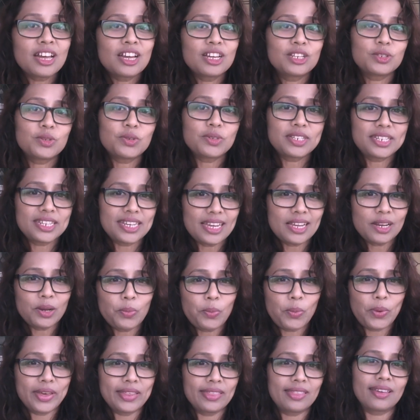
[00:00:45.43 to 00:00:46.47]
to deal
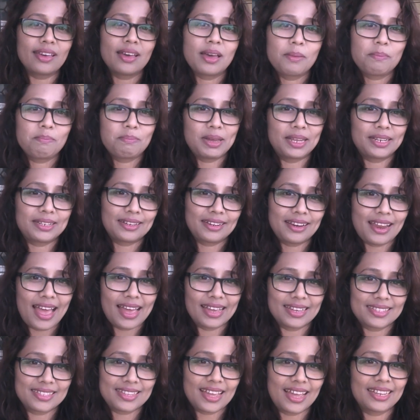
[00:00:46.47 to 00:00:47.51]
with mental
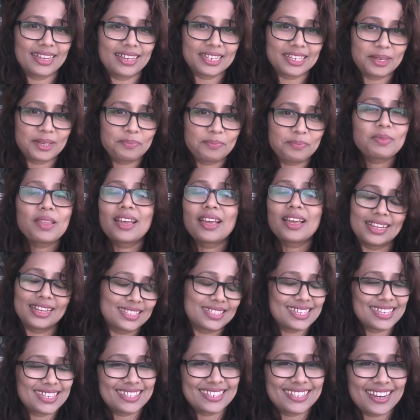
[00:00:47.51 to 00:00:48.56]
anxiety. Let's
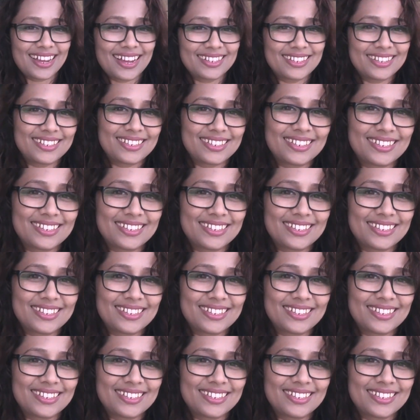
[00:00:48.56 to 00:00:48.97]
get started.